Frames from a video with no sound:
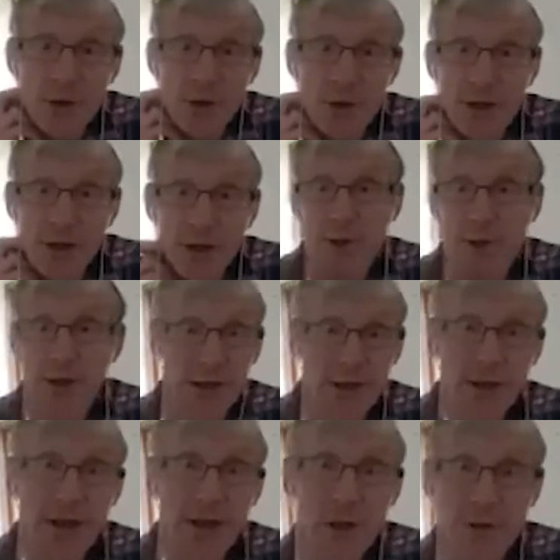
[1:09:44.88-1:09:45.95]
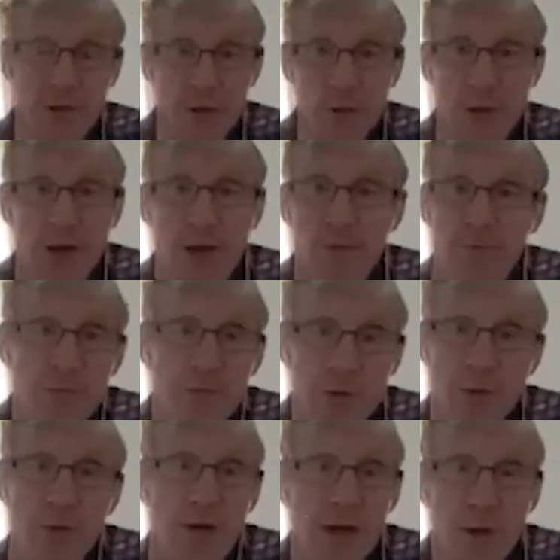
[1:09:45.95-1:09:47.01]
you can get it through their
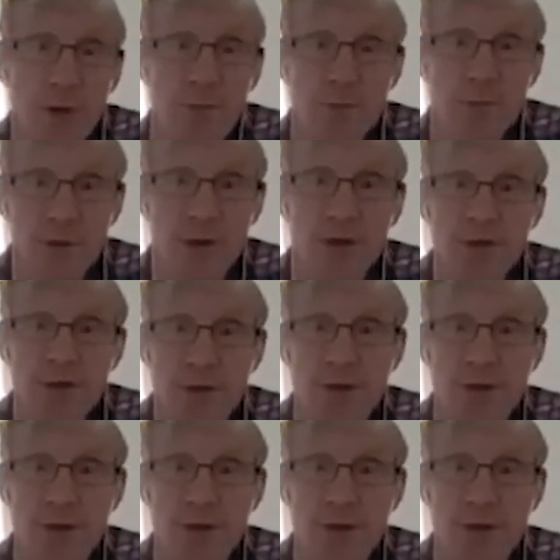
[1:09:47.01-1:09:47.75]
website. So that's